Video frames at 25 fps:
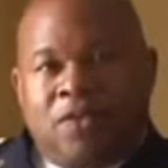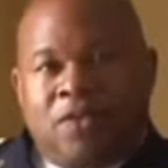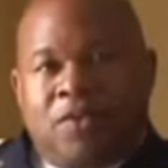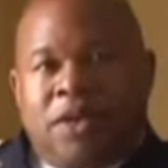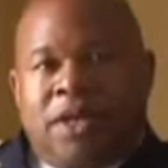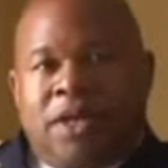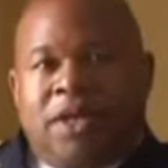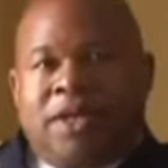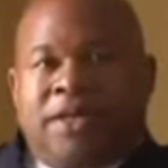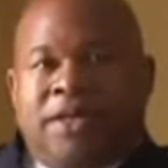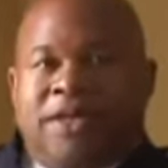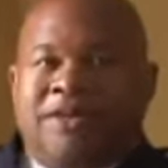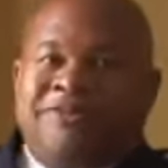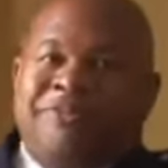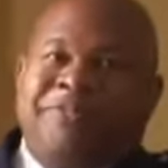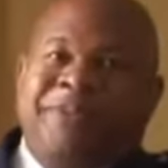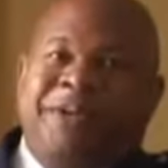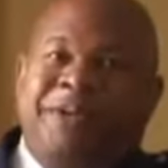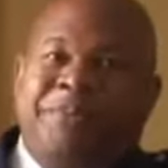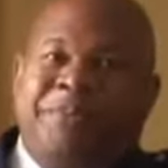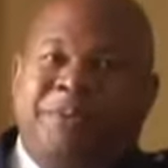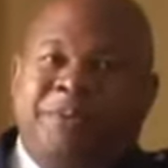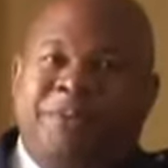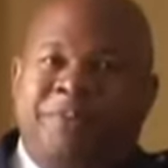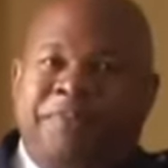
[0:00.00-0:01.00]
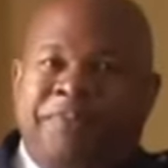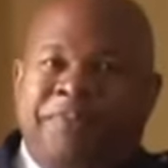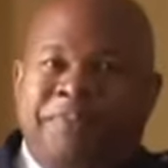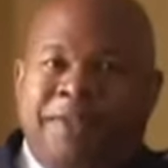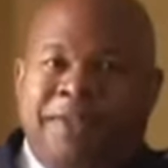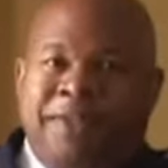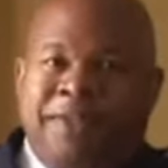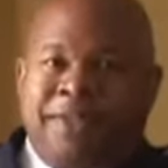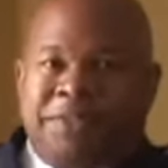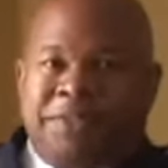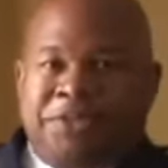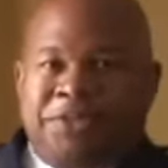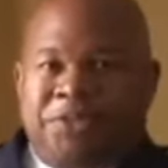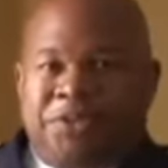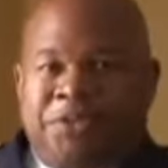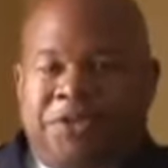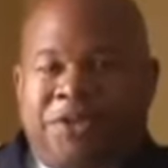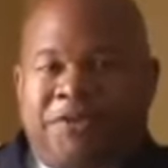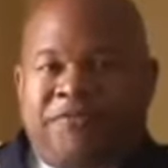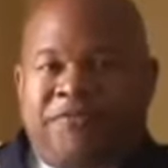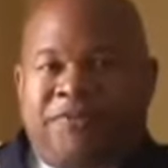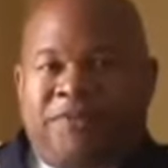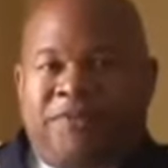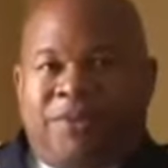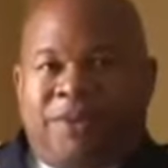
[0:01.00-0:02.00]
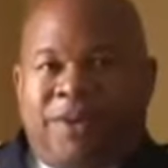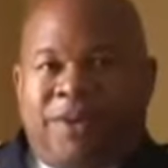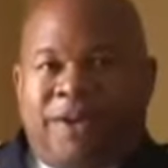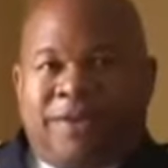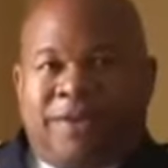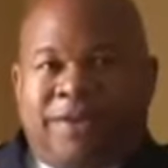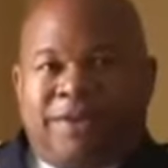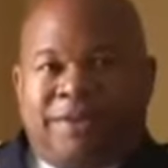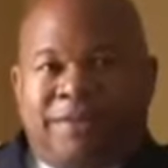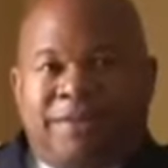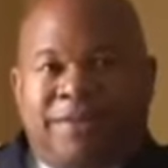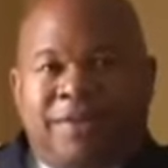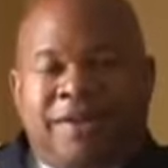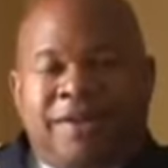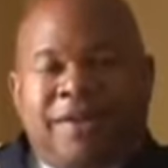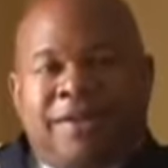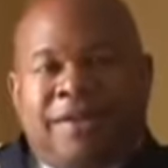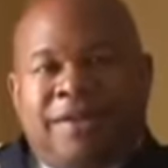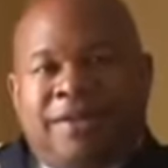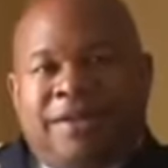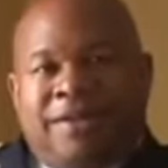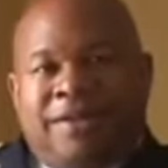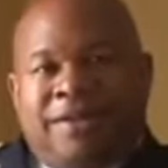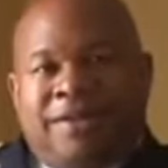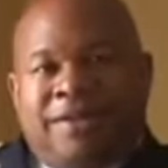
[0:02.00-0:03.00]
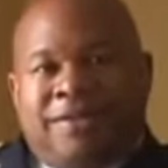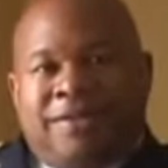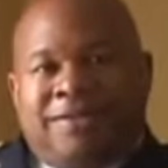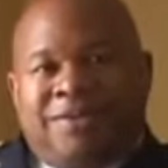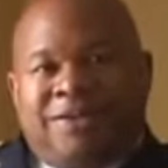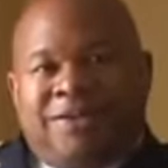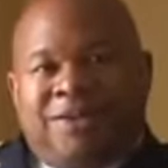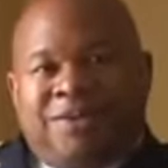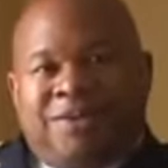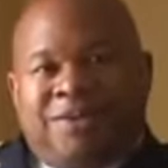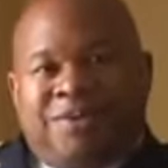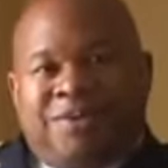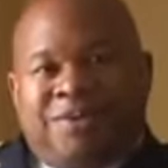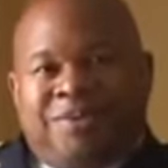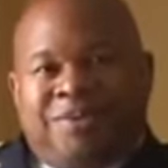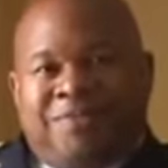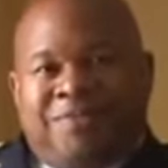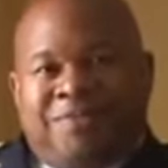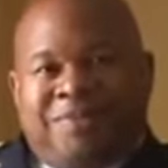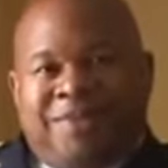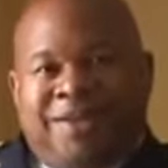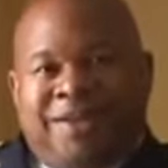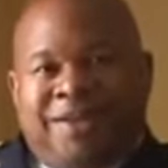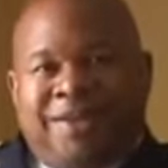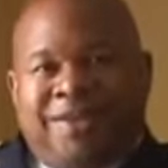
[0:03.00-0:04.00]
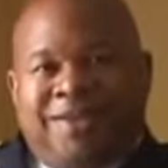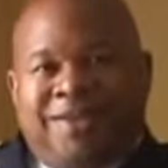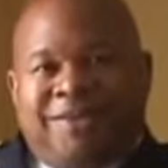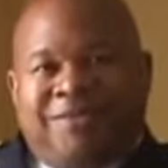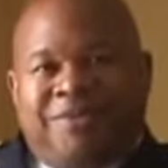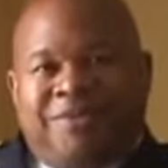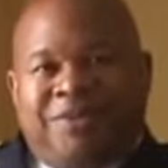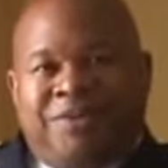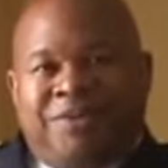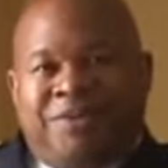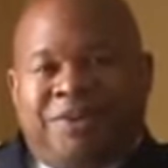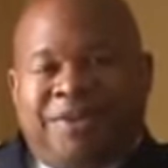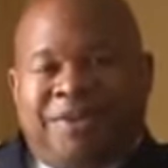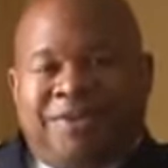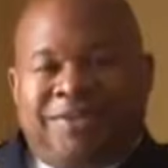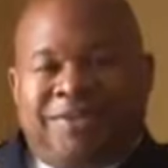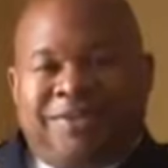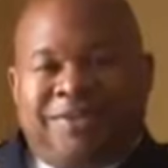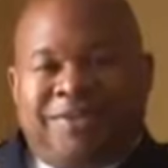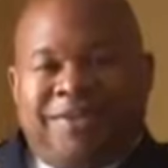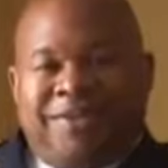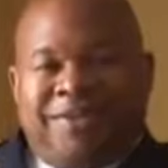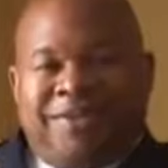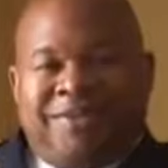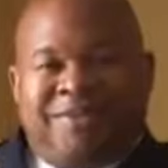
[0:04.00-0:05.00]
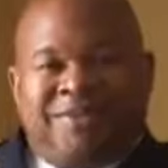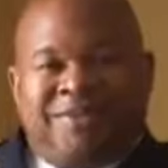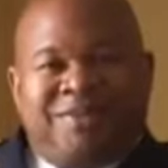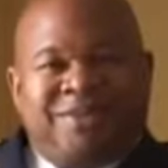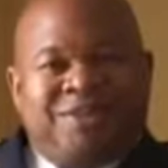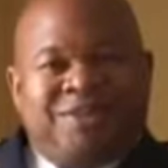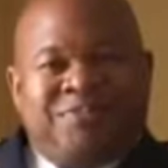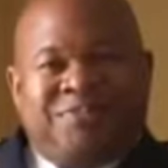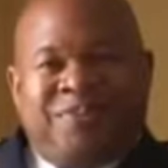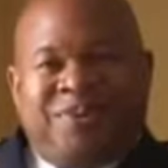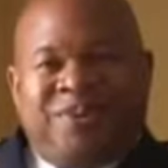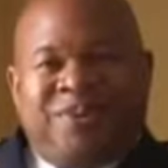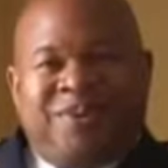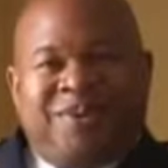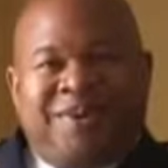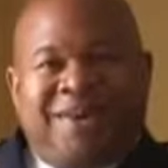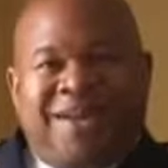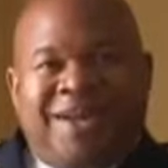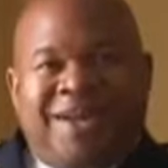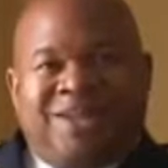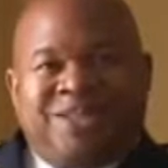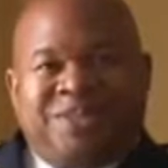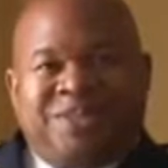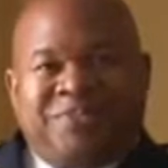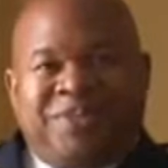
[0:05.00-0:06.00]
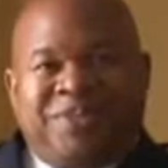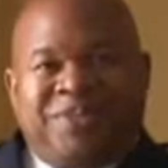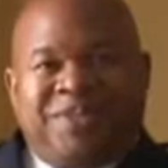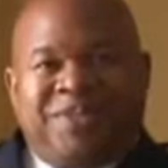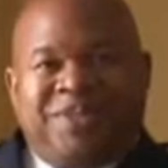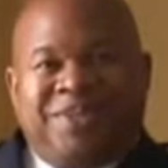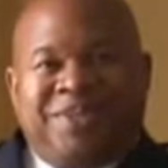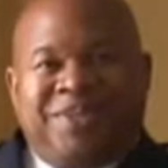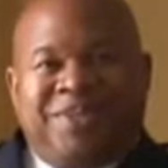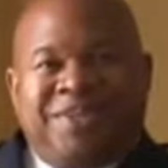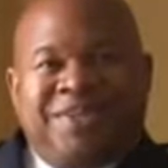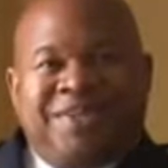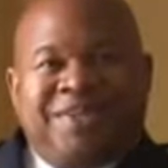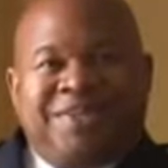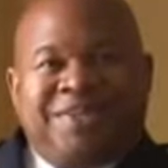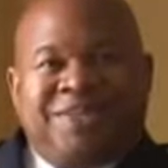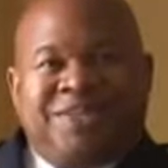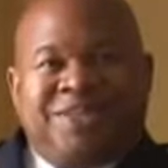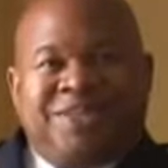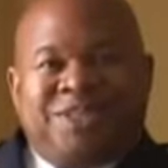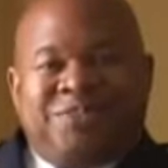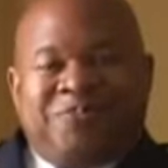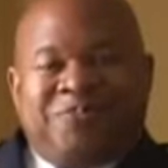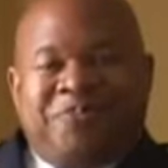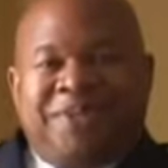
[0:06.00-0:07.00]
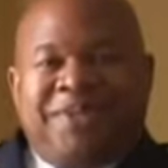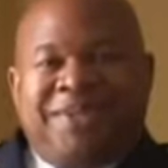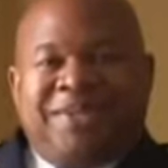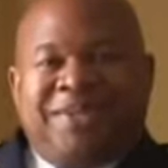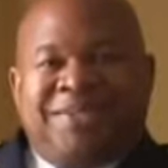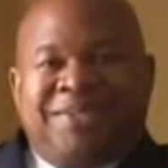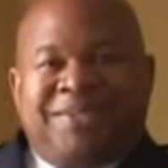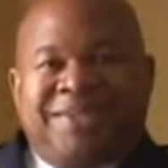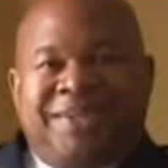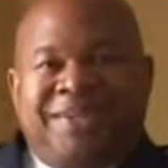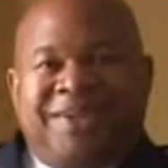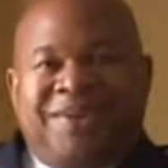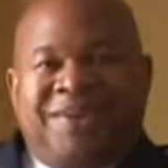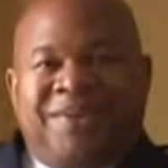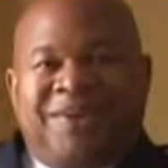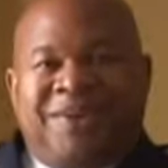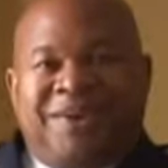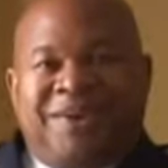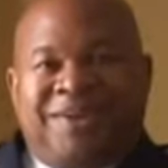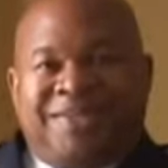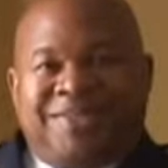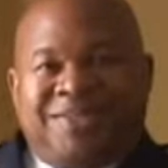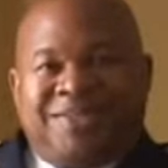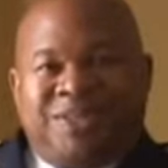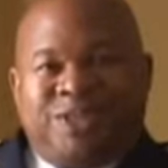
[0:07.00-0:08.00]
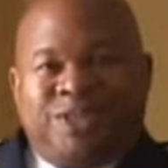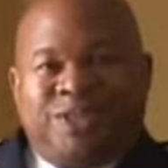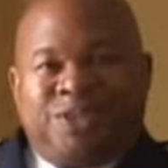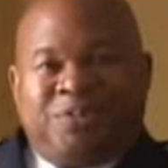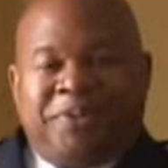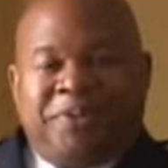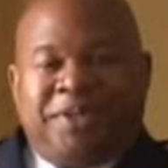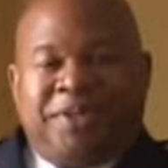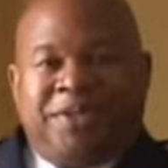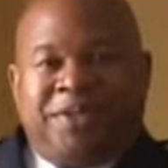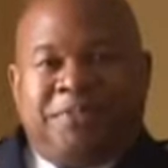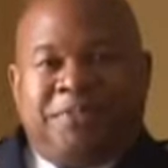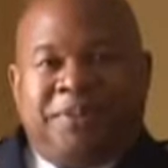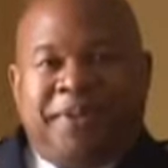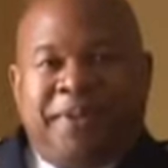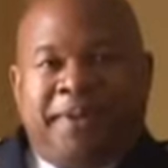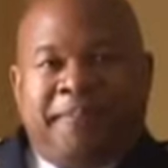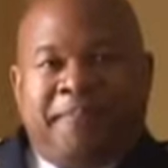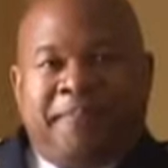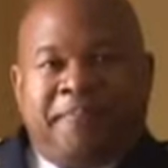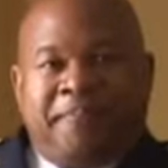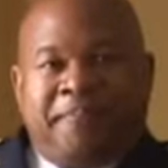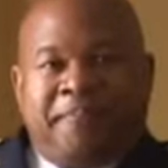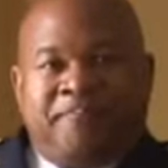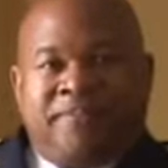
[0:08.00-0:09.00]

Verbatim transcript: Well, I love people, so therefore I can, uh, you know, I, uh, if you would, uh, the Spirit allows me to, to speak unto their heart as they speak to me.